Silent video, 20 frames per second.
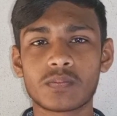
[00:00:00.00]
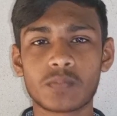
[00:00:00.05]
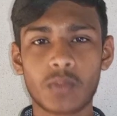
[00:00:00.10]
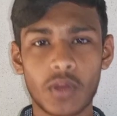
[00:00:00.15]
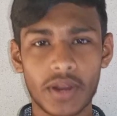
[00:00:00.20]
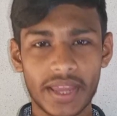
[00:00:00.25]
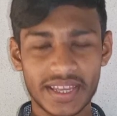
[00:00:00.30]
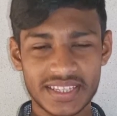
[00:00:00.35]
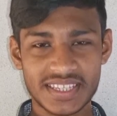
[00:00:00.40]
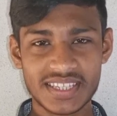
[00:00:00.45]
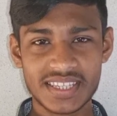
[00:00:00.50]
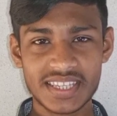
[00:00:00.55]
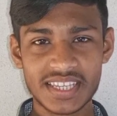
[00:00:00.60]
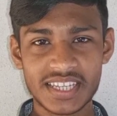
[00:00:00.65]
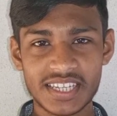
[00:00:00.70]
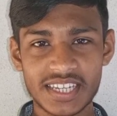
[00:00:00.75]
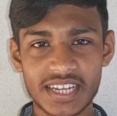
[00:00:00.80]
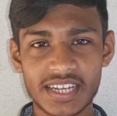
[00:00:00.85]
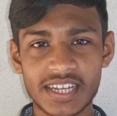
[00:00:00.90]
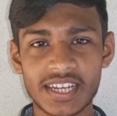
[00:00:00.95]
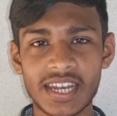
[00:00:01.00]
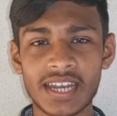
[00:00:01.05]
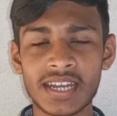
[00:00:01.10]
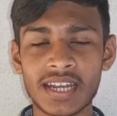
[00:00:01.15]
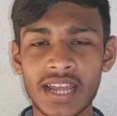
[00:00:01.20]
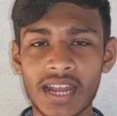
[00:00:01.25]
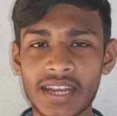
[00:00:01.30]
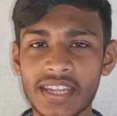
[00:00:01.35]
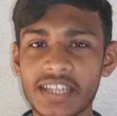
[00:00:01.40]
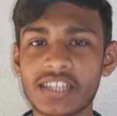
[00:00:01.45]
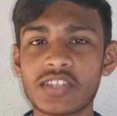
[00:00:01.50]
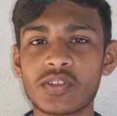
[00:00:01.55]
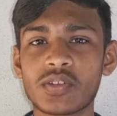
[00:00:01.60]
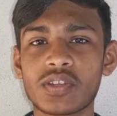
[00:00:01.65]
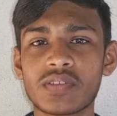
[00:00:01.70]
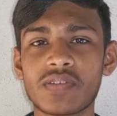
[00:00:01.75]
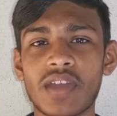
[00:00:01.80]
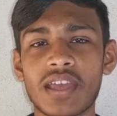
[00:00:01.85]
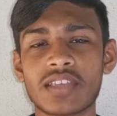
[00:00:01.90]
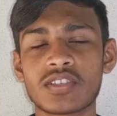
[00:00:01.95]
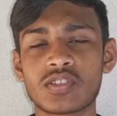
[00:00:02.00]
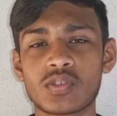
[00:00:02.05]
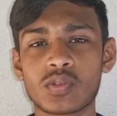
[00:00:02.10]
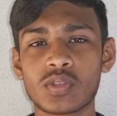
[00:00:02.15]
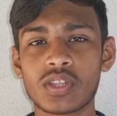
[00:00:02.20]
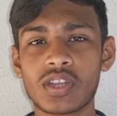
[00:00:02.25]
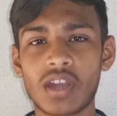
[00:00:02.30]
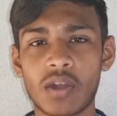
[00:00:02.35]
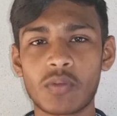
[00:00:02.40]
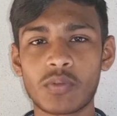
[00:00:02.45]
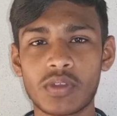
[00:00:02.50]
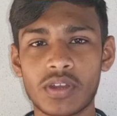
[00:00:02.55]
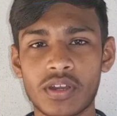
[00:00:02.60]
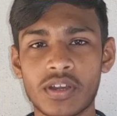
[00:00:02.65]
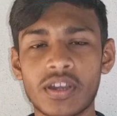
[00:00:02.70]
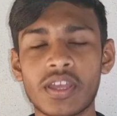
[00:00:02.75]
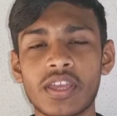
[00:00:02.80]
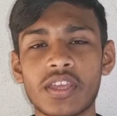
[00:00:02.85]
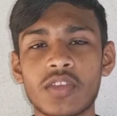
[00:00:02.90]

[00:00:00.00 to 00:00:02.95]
For accessing internet and connect your device to the router,